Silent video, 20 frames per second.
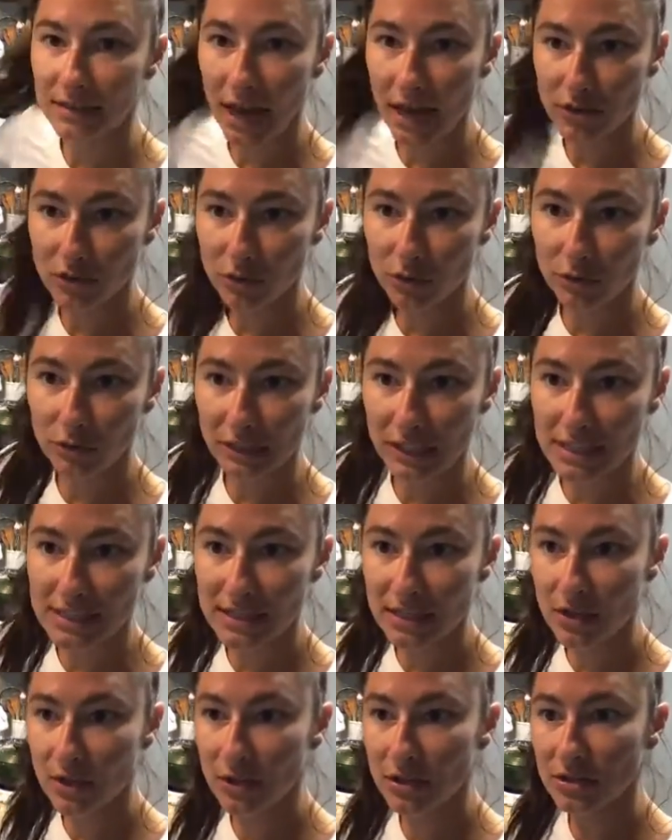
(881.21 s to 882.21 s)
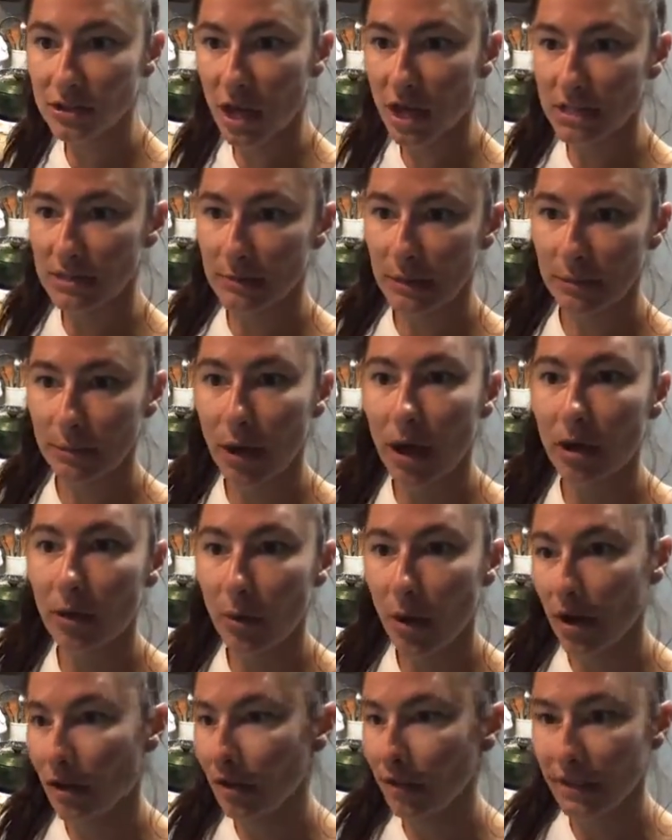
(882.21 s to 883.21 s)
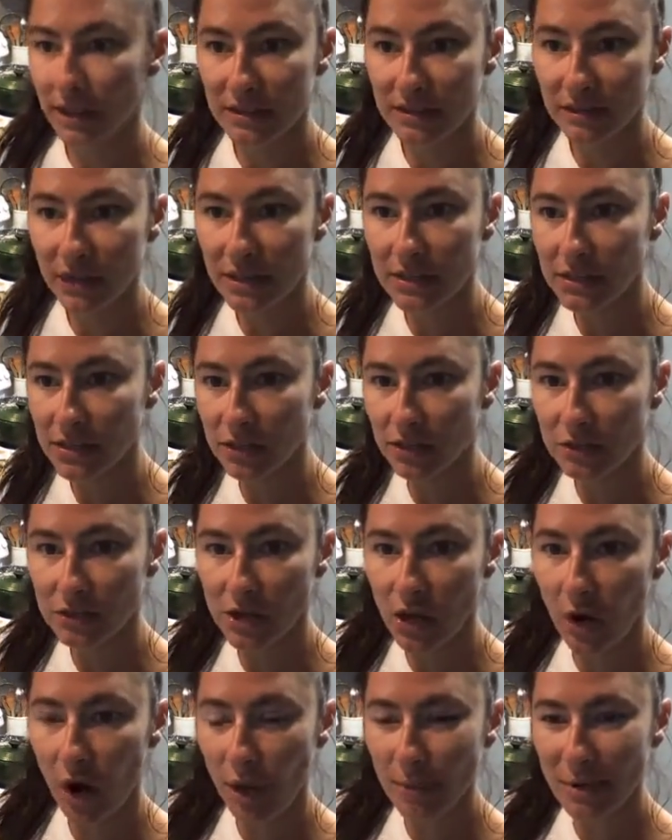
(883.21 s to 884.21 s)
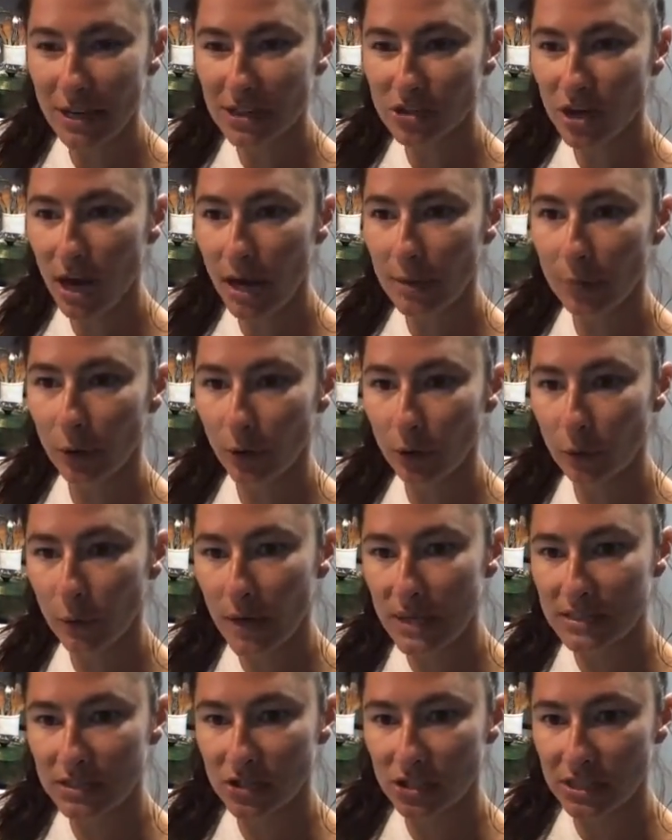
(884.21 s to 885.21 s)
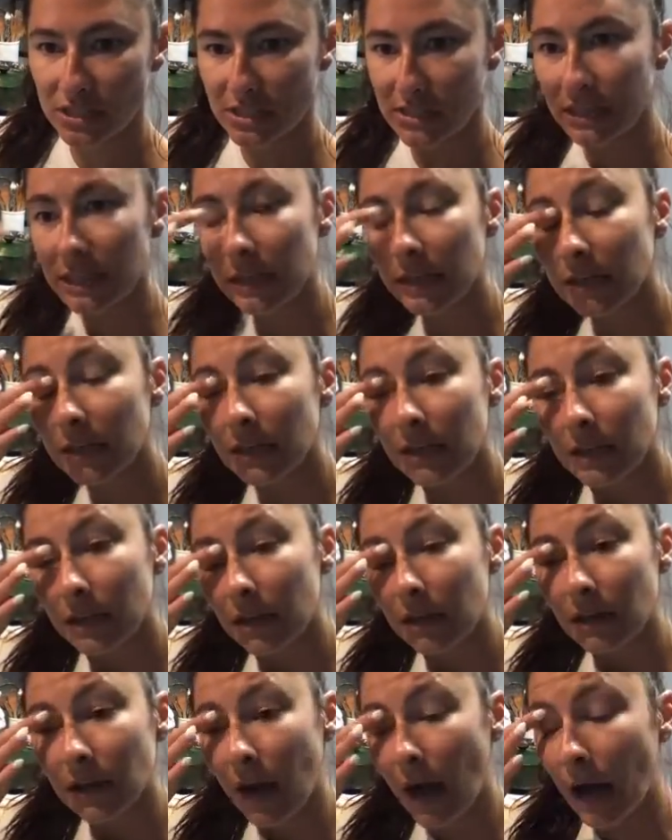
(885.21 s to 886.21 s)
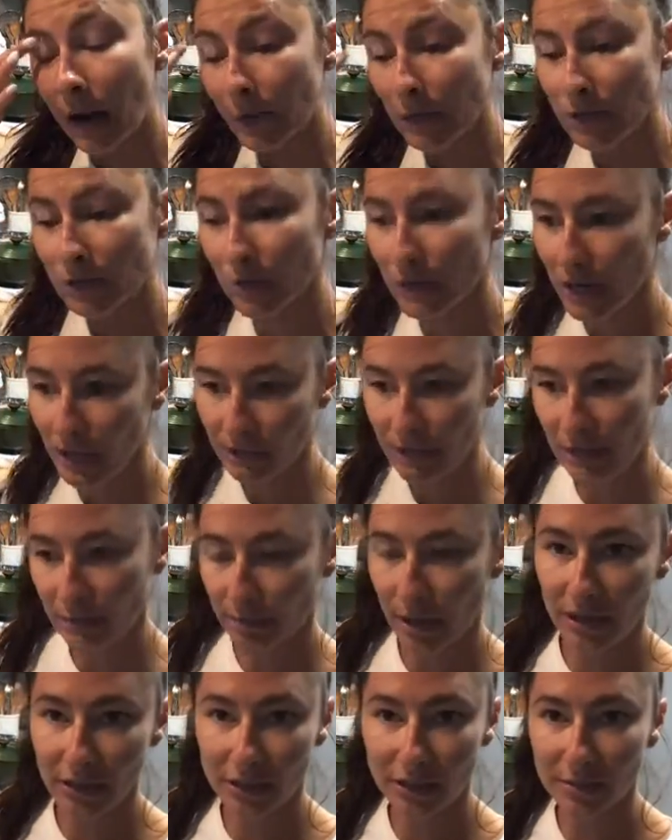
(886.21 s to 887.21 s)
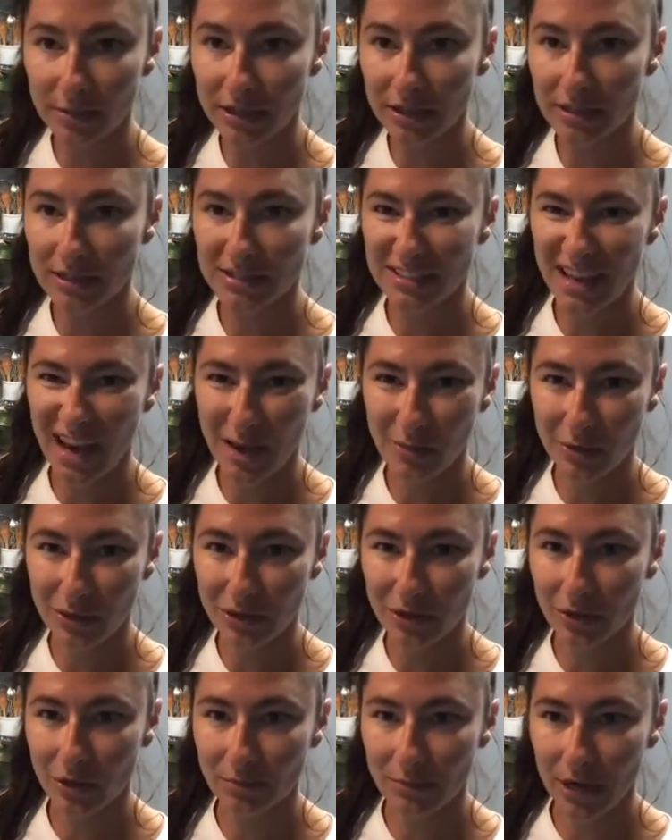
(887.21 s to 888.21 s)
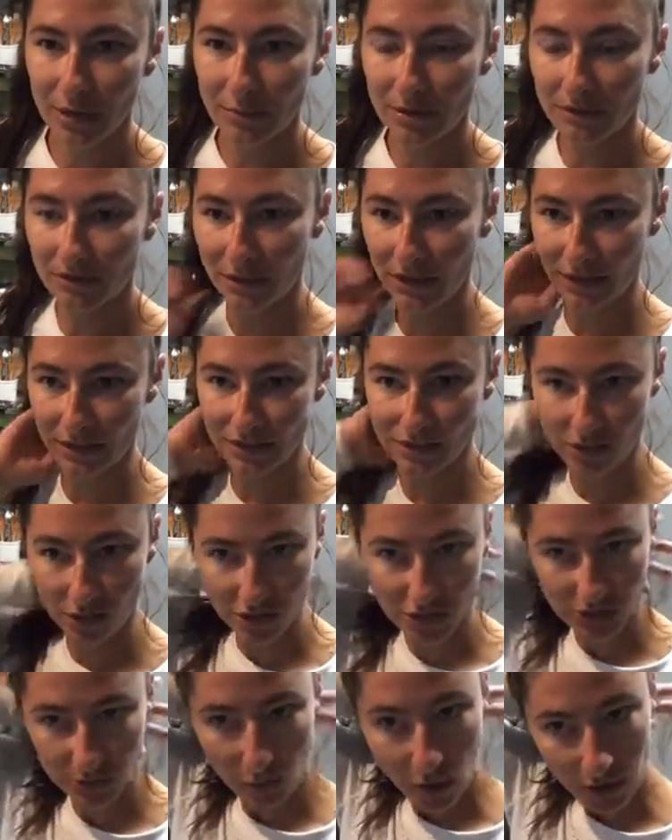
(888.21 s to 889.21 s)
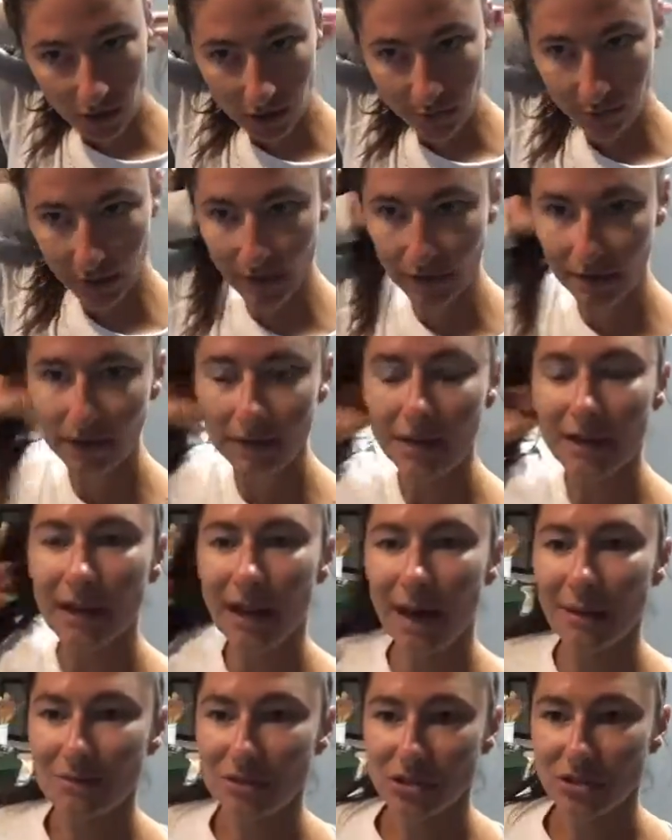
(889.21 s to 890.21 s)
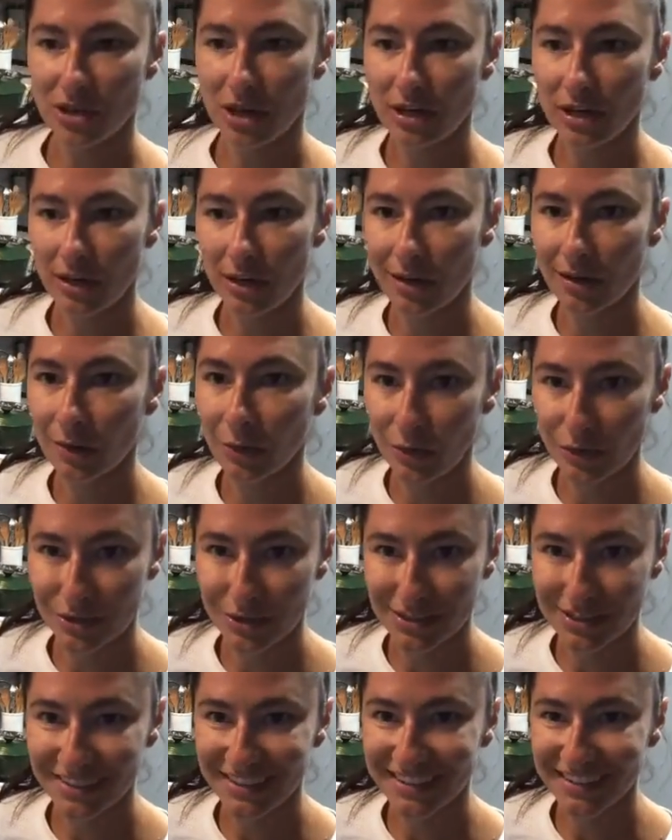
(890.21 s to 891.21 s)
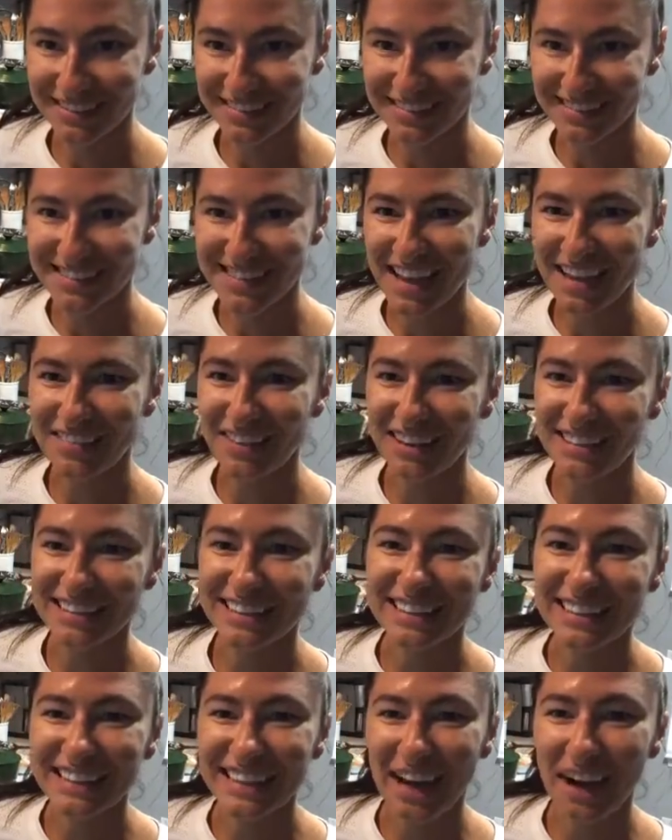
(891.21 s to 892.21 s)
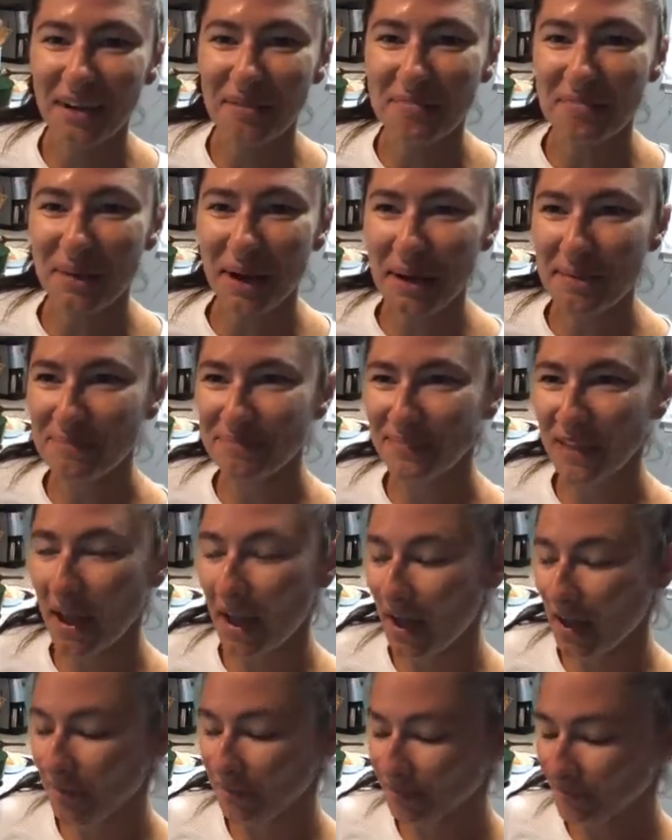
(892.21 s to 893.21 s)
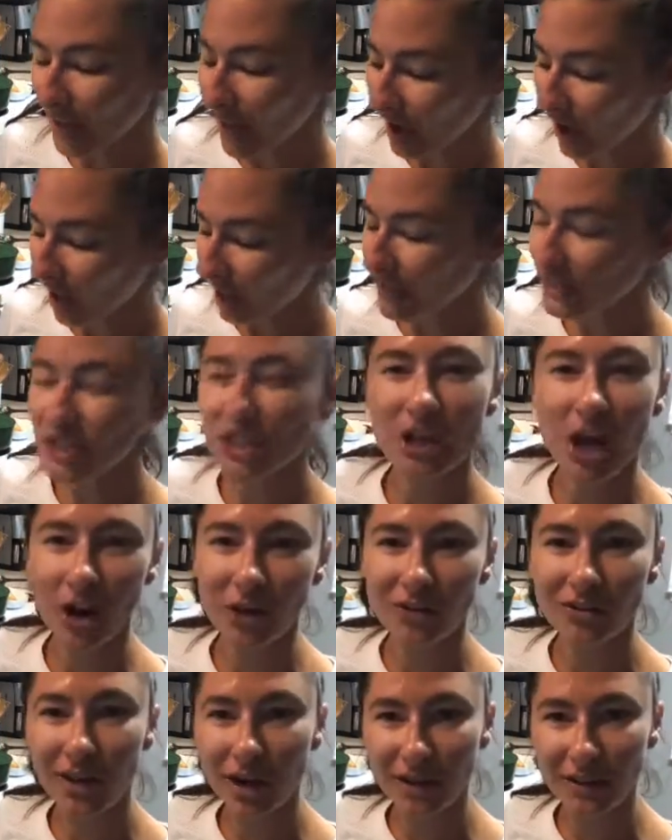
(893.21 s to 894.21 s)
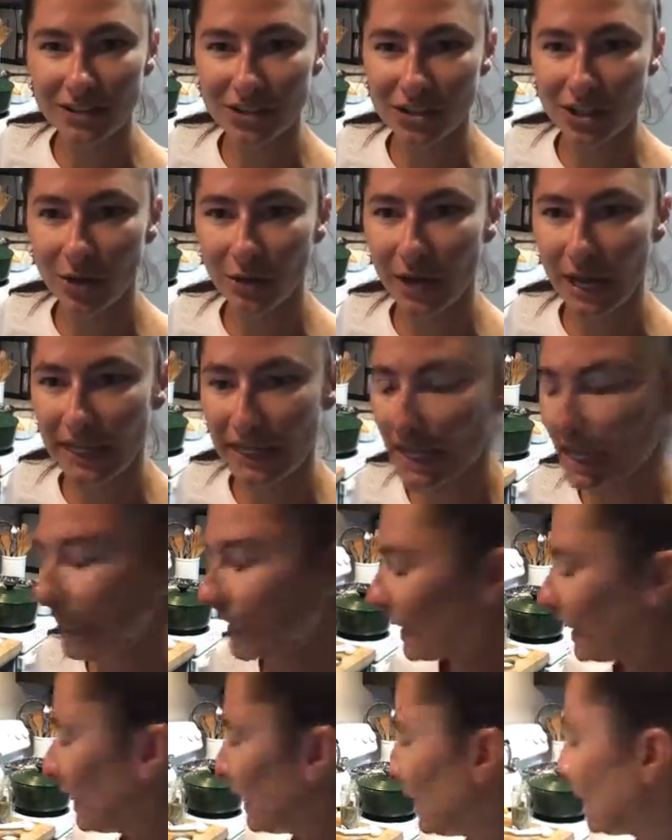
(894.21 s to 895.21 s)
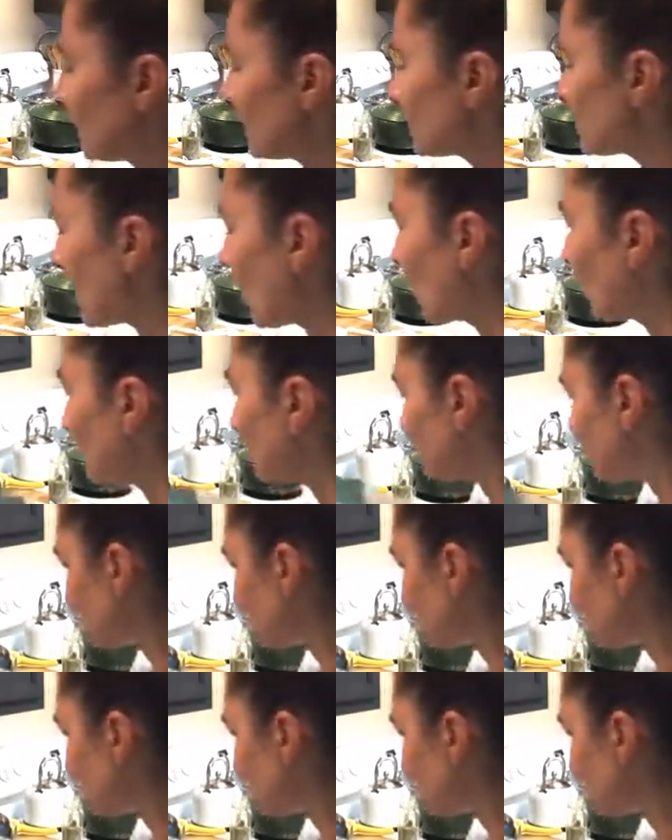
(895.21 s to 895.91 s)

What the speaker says: natural releasing, you could toss them in a pot of water and that's fine too. So I might try it both ways and just see which one I like better, because yeah, I'm with you, I'm not a big fan of the starchy water, but I'm just trying to cut corners here and save on cleanup. But yeah, I'll let you know. I'll let you know what I think. So